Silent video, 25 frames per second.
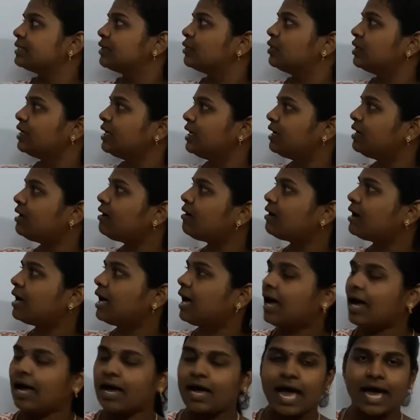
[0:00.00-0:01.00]
here
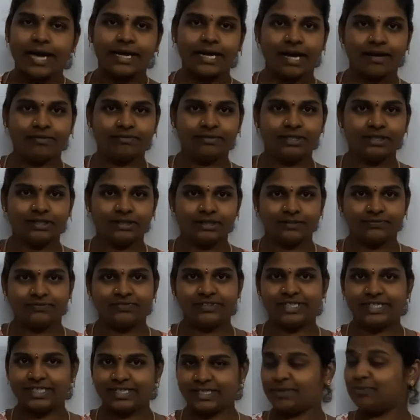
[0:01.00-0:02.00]
I have the
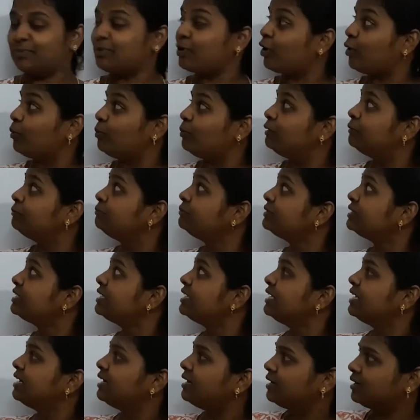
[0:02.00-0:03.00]
first problem
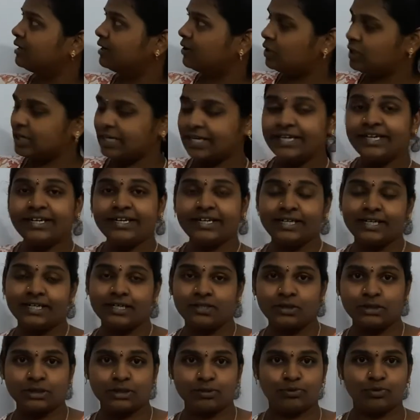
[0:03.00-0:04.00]
already written
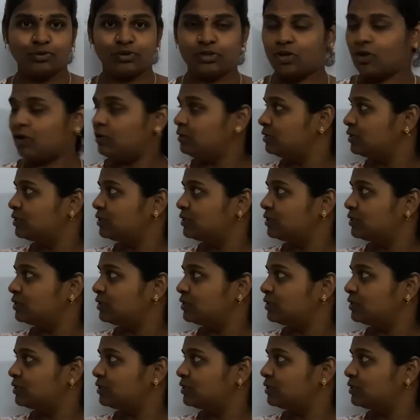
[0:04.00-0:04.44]
on the board, also